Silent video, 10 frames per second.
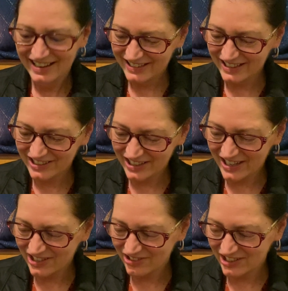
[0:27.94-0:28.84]
such an
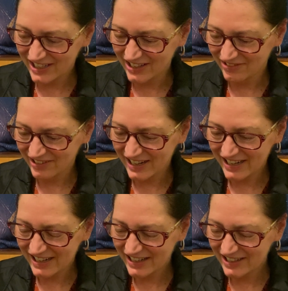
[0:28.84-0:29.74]
interesting
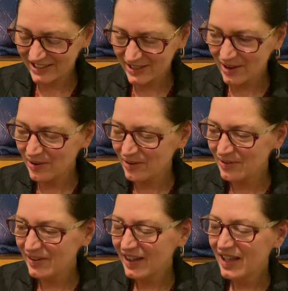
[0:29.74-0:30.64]
read.
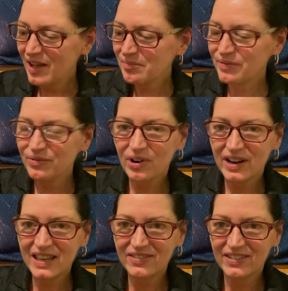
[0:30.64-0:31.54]
So before I
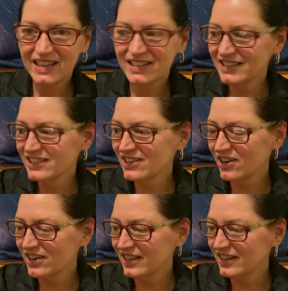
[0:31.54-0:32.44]
even get
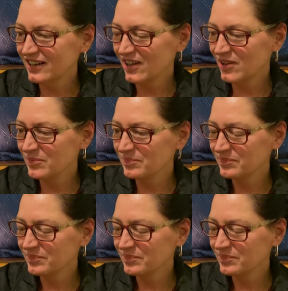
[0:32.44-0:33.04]
started, I